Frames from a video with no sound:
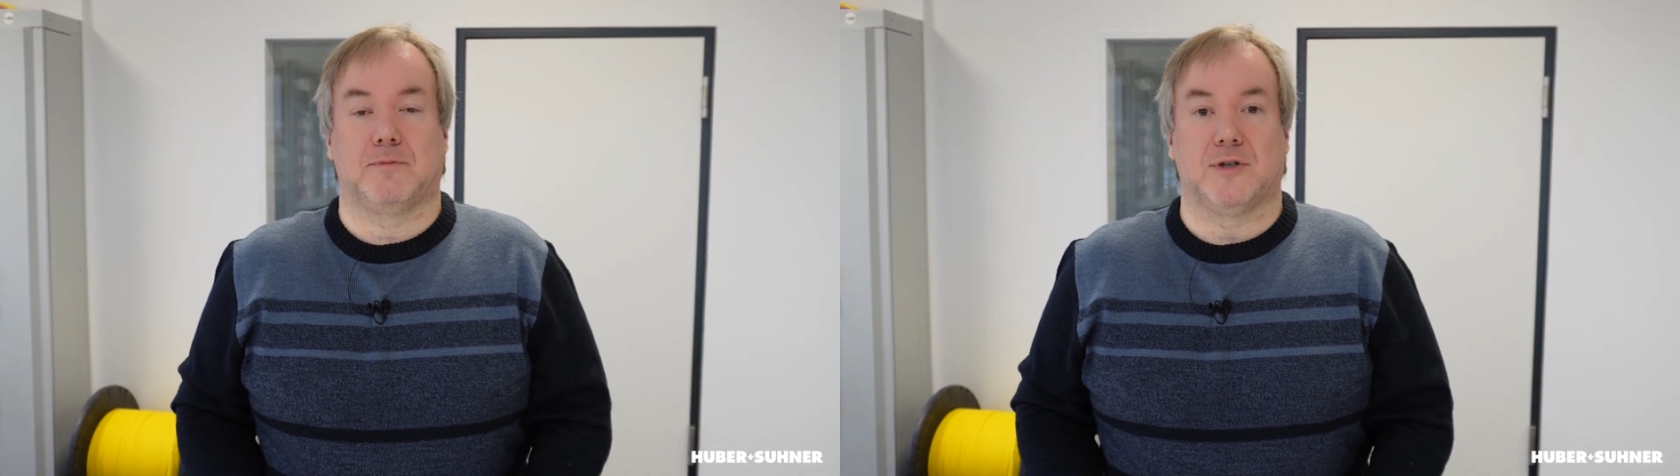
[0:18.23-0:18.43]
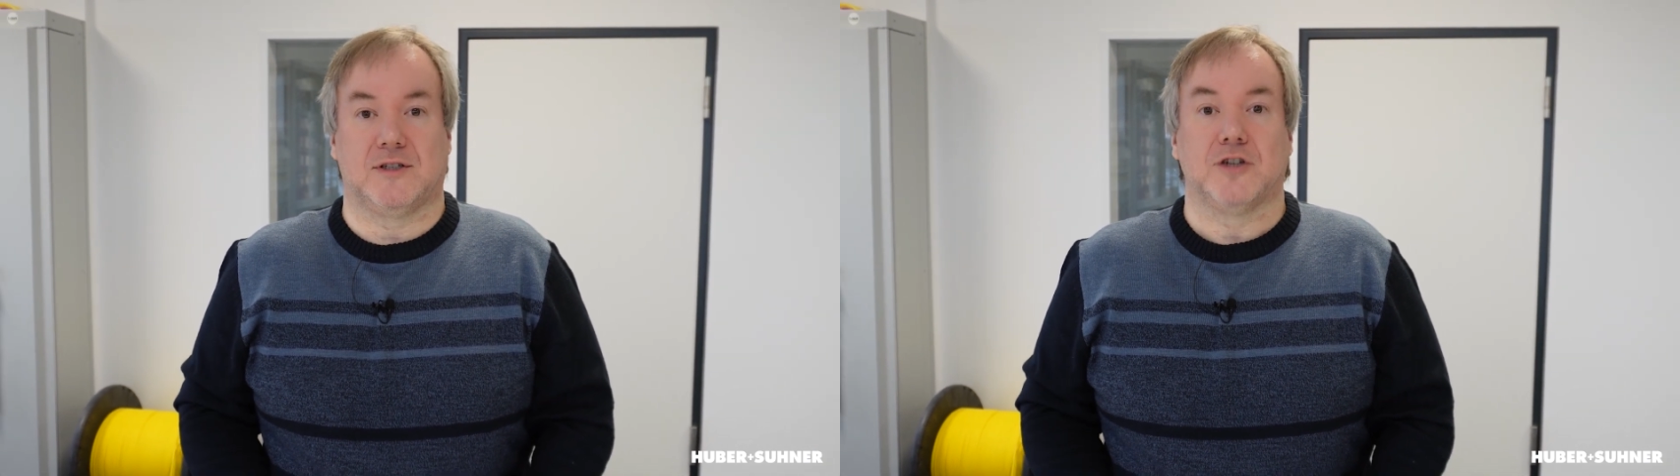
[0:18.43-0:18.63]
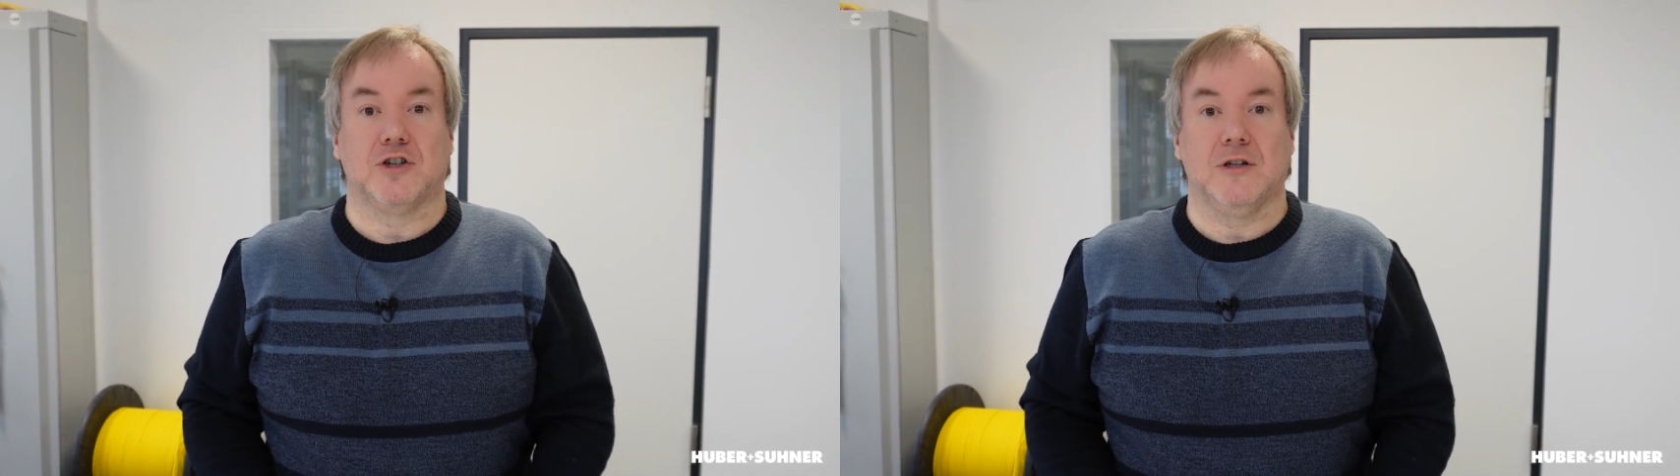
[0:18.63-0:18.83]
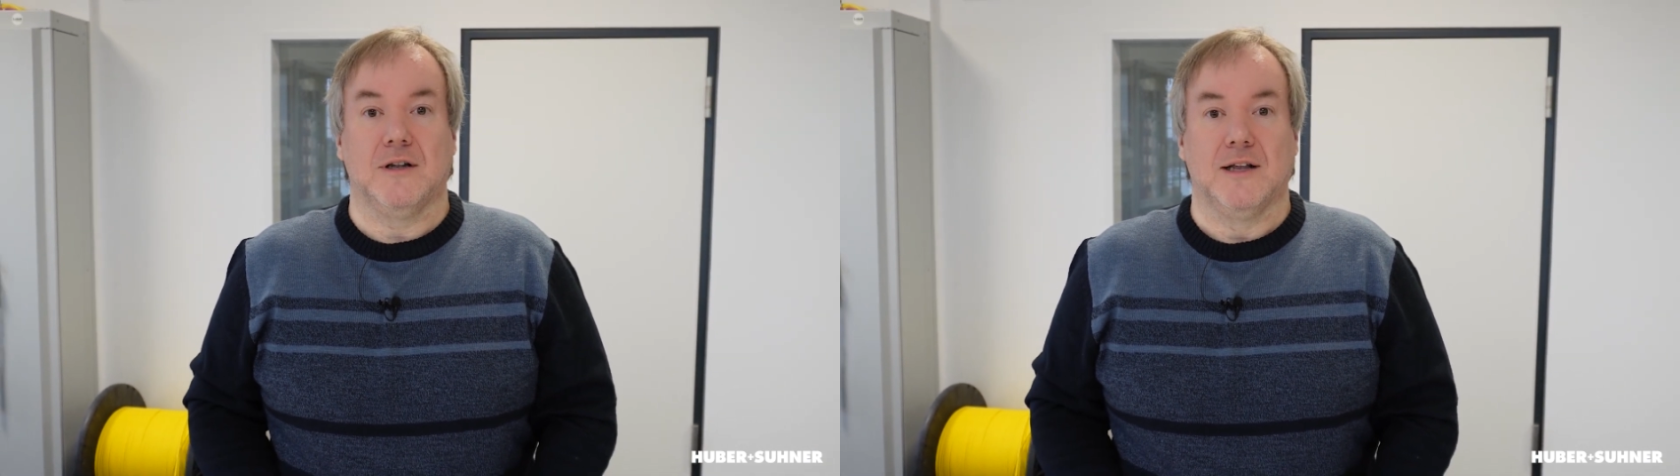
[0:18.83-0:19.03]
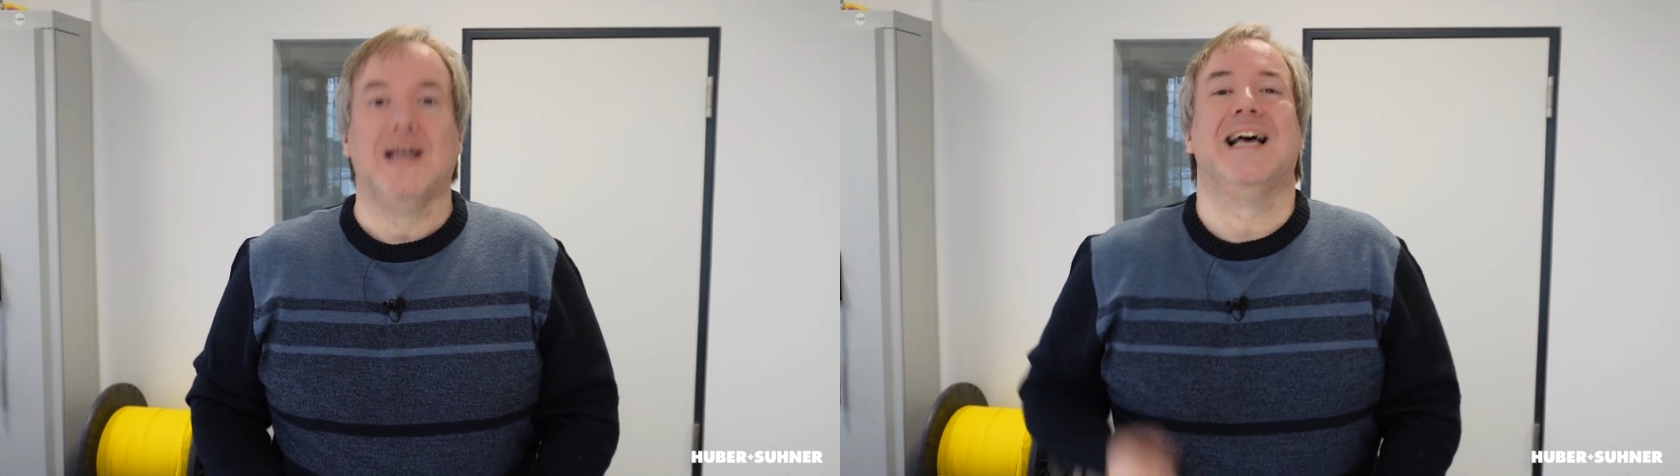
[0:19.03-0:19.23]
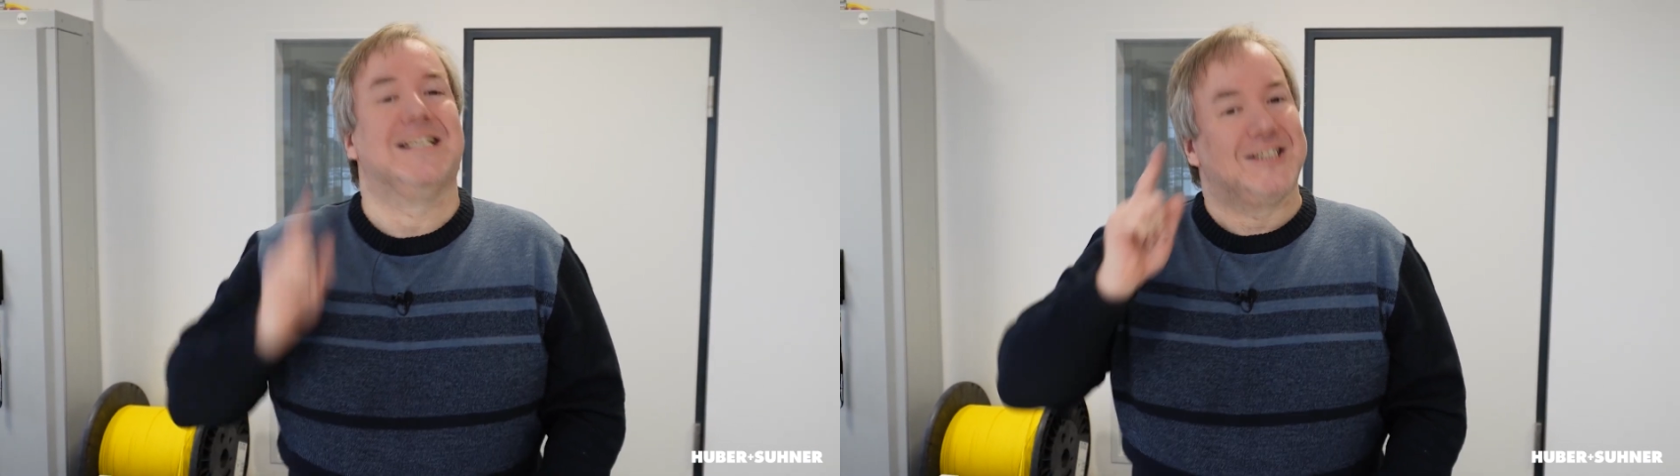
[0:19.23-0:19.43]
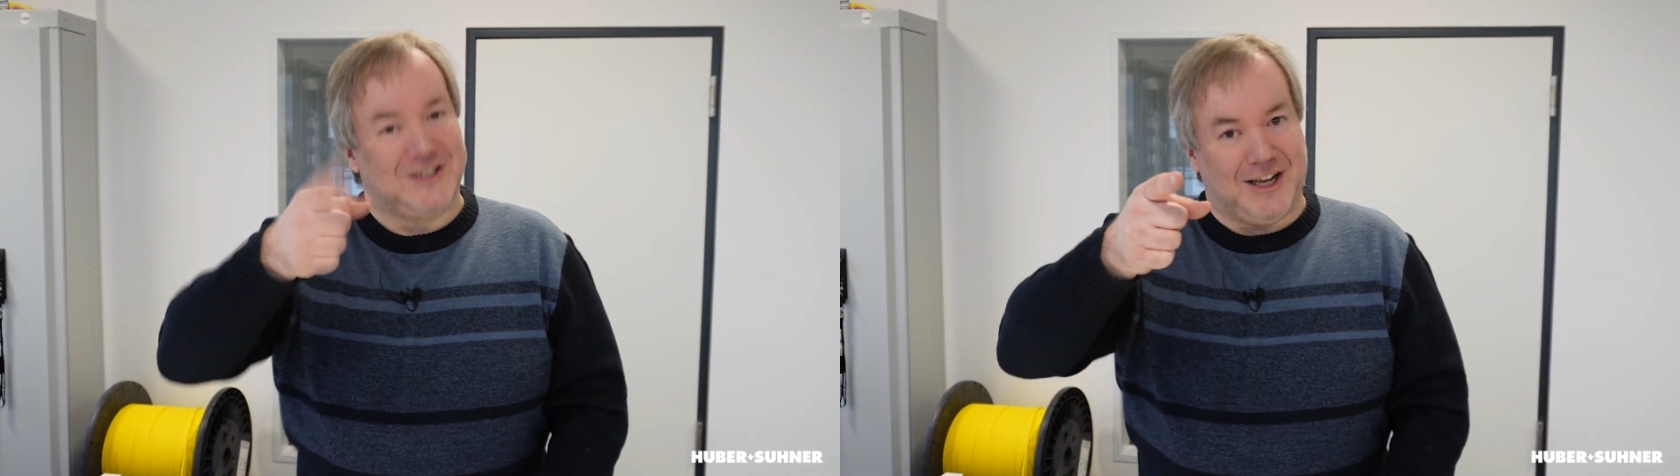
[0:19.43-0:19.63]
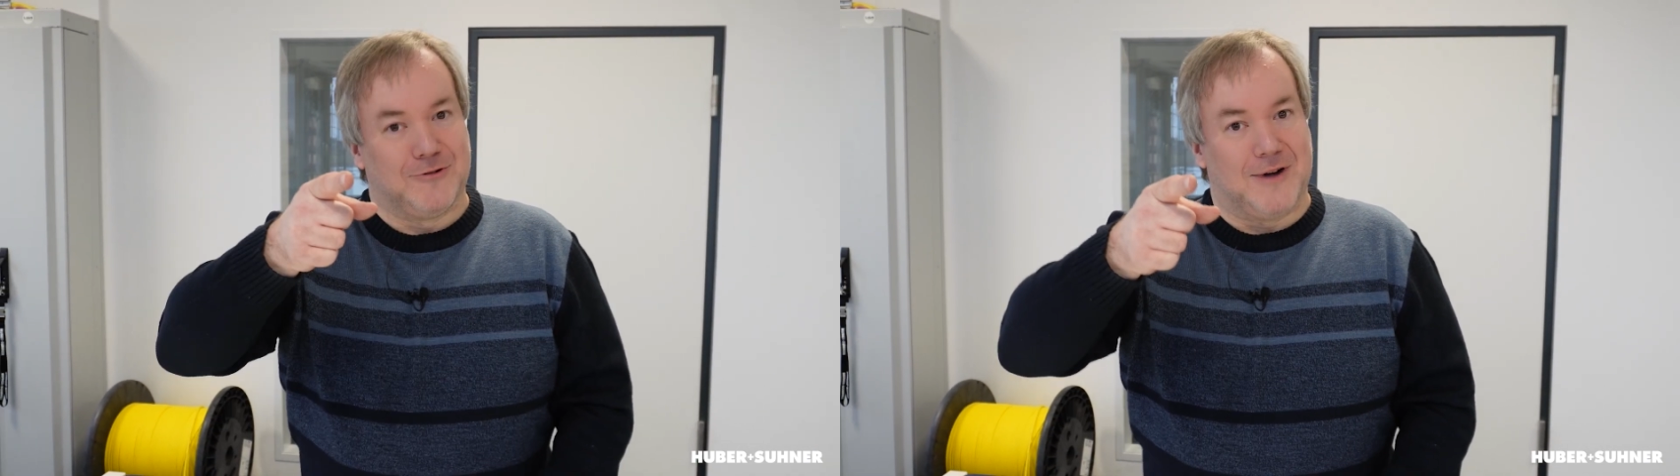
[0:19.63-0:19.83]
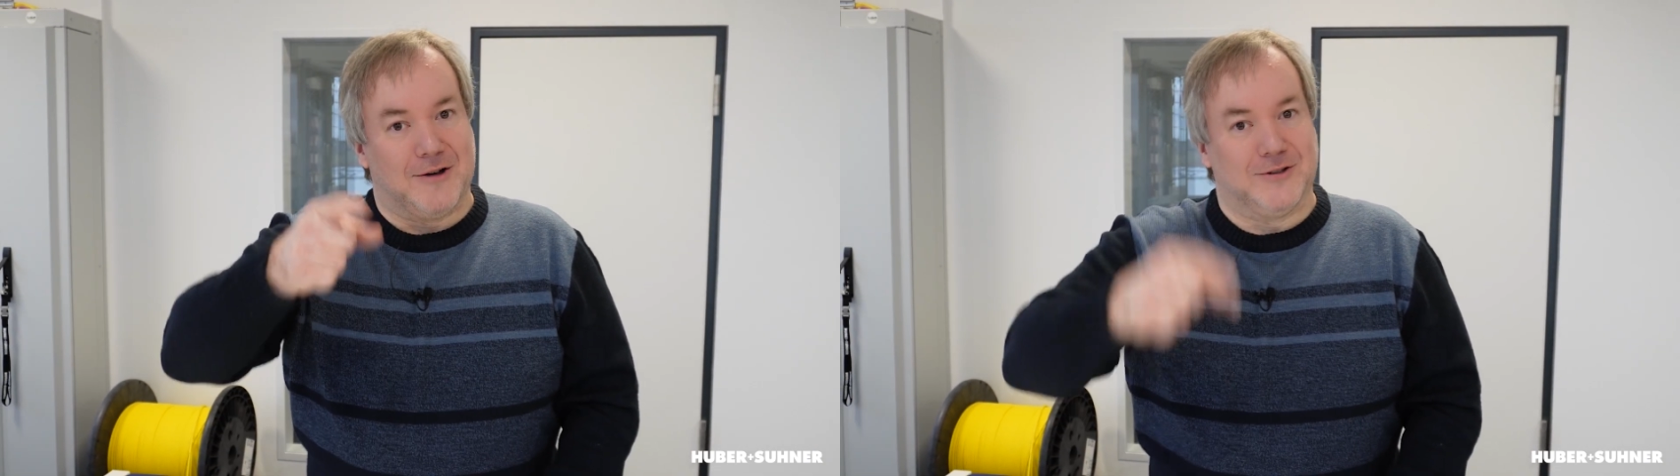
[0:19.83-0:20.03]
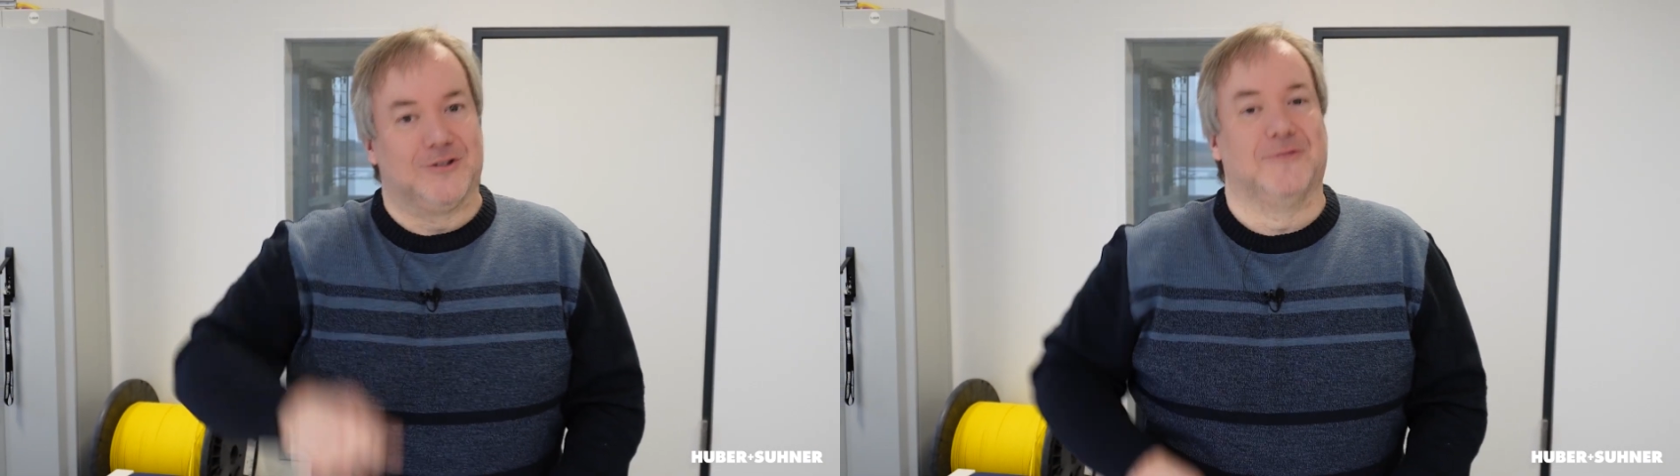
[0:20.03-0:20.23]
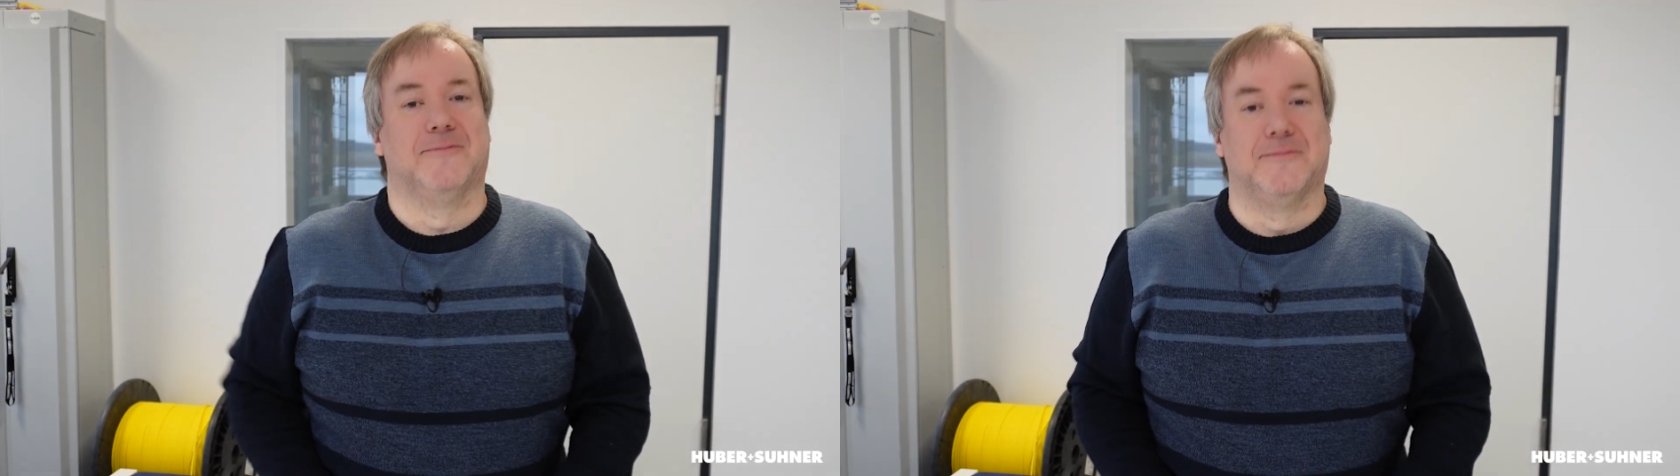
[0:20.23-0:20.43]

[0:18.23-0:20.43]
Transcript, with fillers: precision, stick around.